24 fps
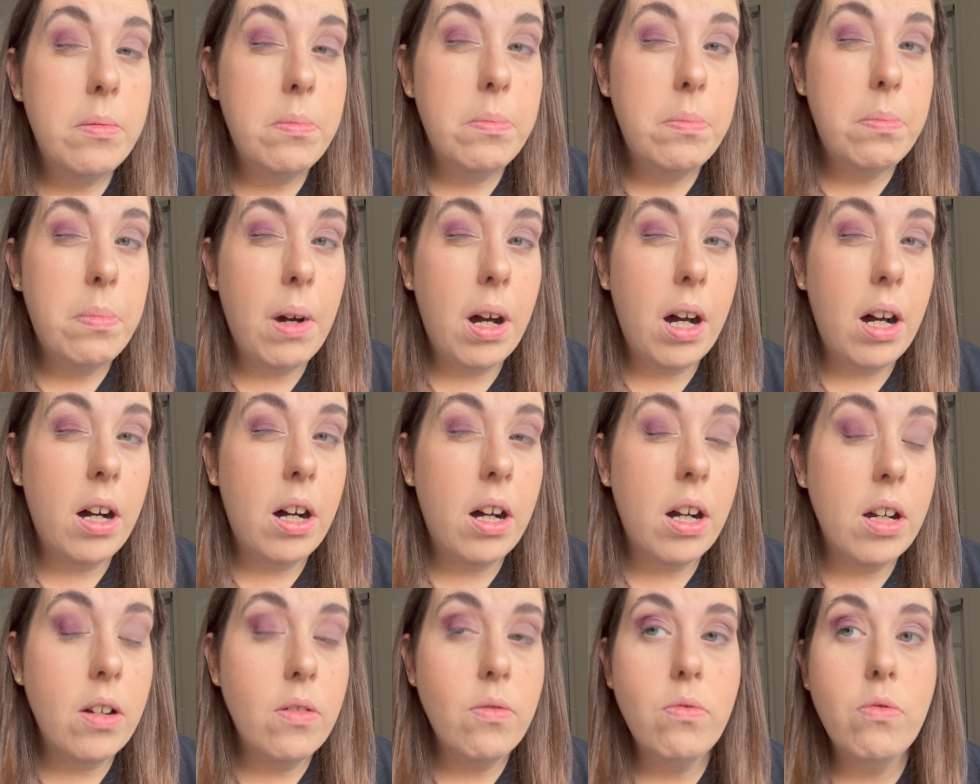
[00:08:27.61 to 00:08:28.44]
but
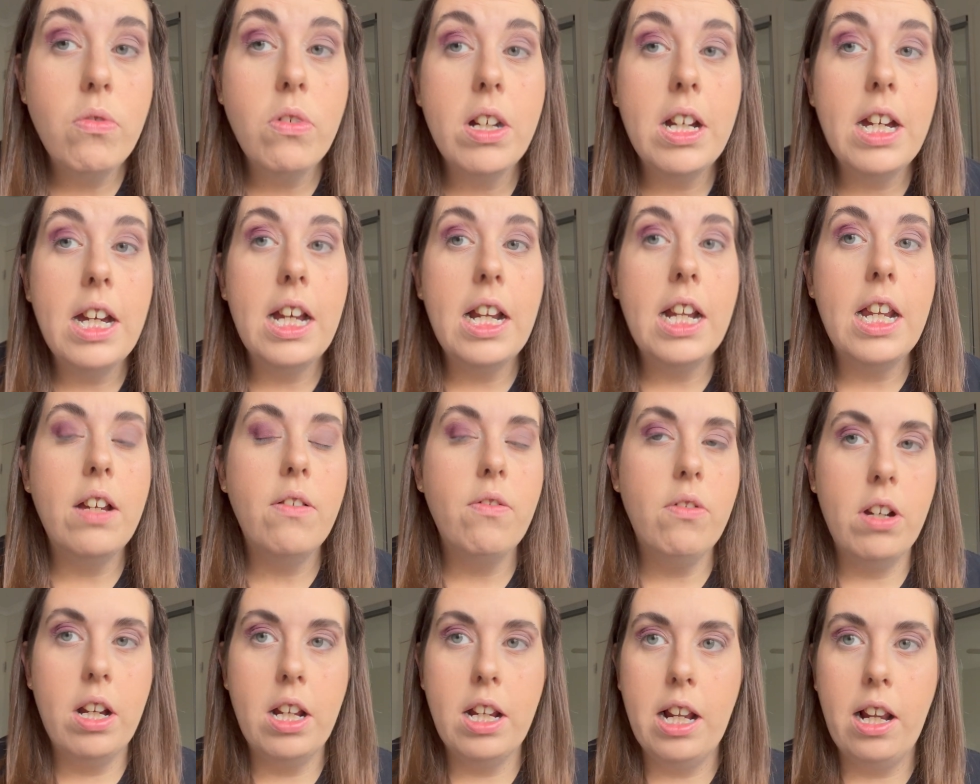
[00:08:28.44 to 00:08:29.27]
really
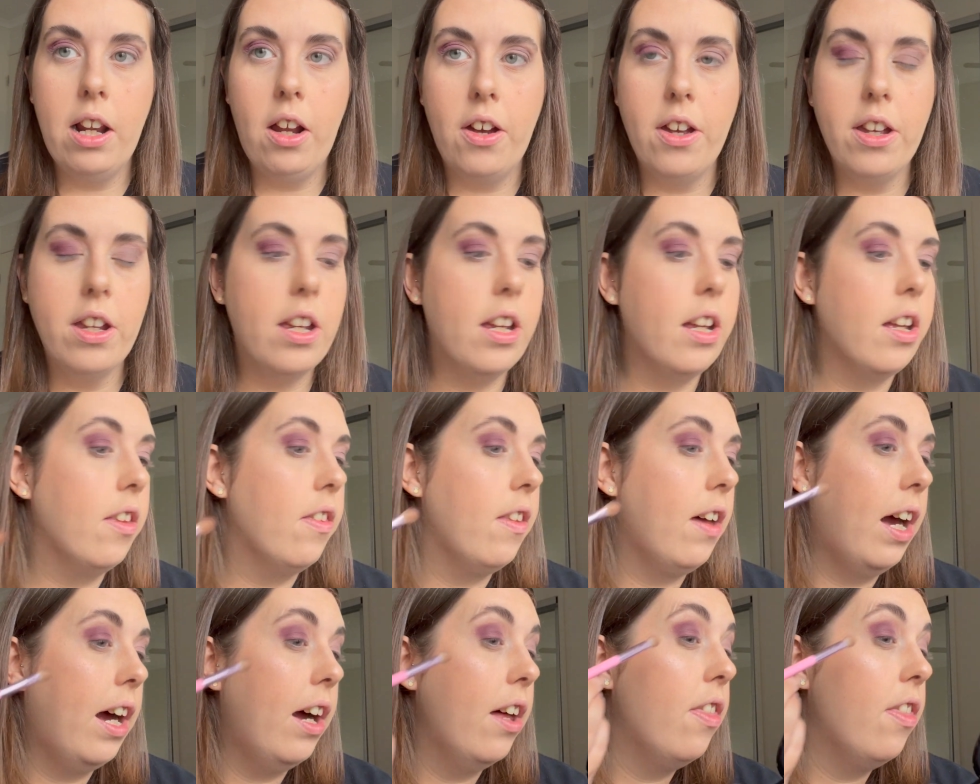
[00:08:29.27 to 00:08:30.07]
liking that.